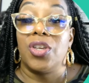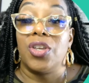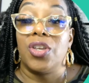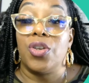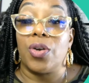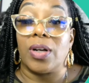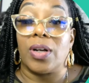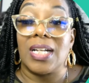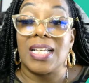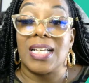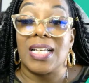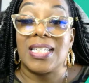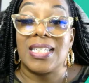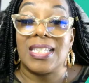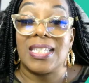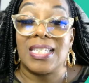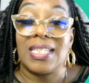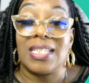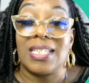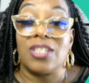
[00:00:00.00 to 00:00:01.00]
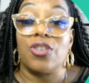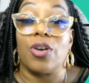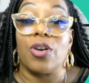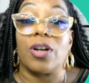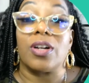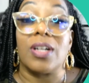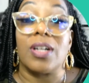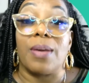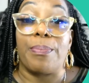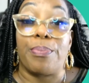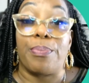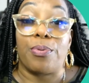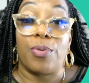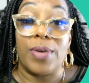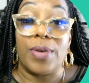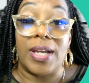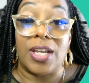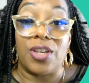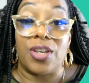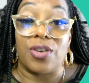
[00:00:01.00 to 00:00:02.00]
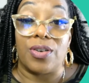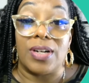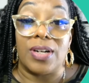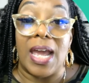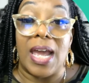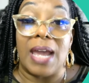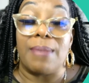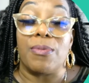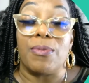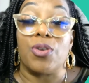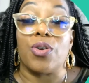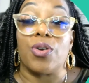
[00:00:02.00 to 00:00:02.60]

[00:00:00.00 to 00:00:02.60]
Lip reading: You're gonna print your name.